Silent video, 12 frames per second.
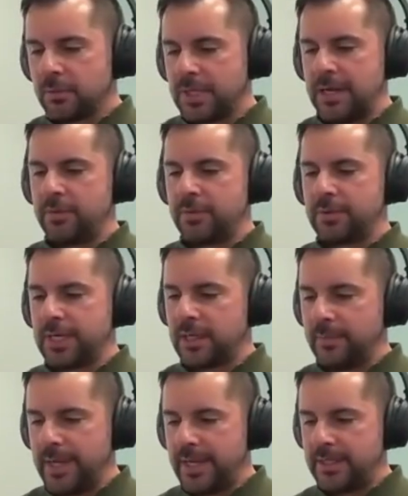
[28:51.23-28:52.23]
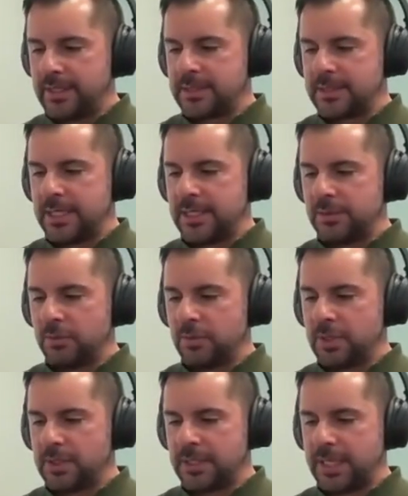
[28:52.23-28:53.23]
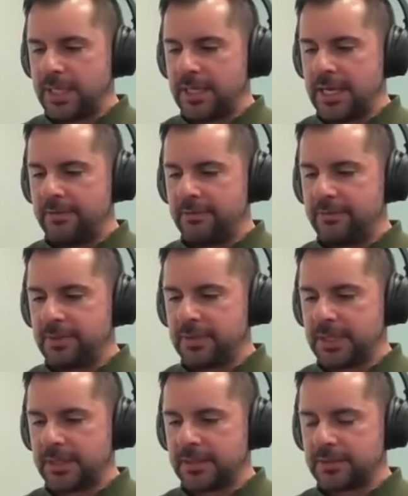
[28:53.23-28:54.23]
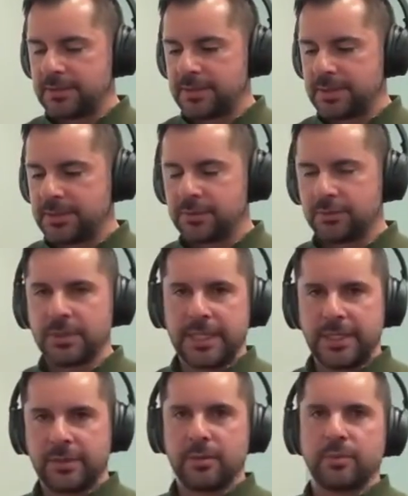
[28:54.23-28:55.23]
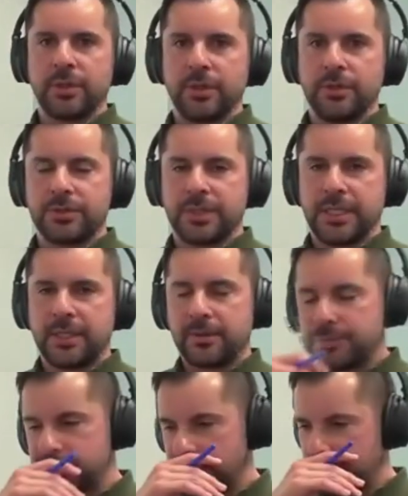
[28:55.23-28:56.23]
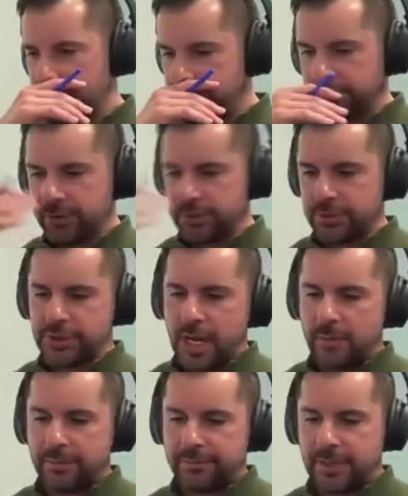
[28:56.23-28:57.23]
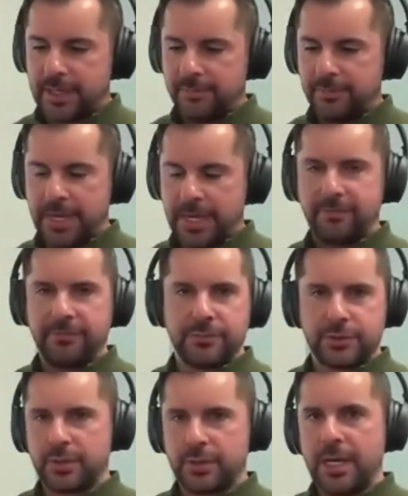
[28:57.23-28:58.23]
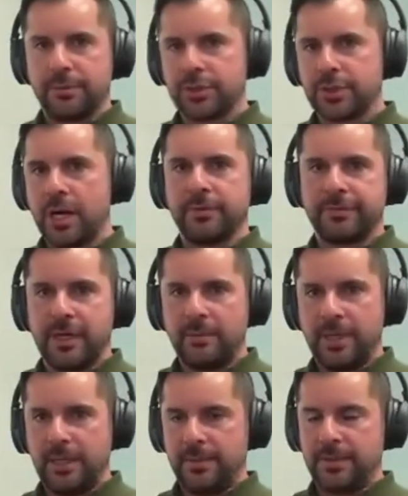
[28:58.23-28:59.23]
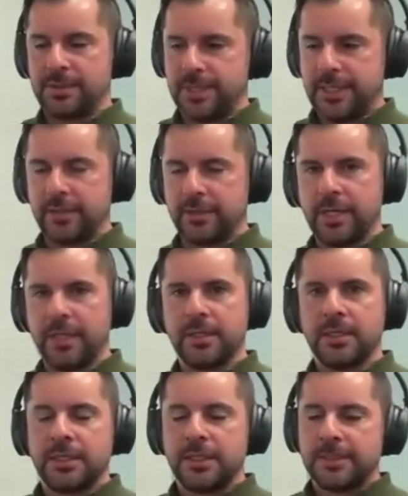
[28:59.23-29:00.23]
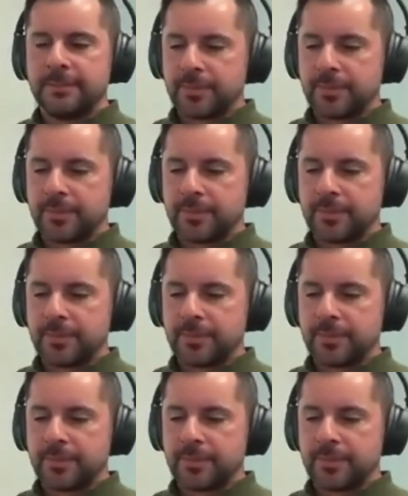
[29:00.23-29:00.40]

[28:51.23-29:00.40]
what I would recommend is that you want to kind of have like this 3-layer approach. Like so, if you're using Shopify, have Stripe or Shopify payments there, right?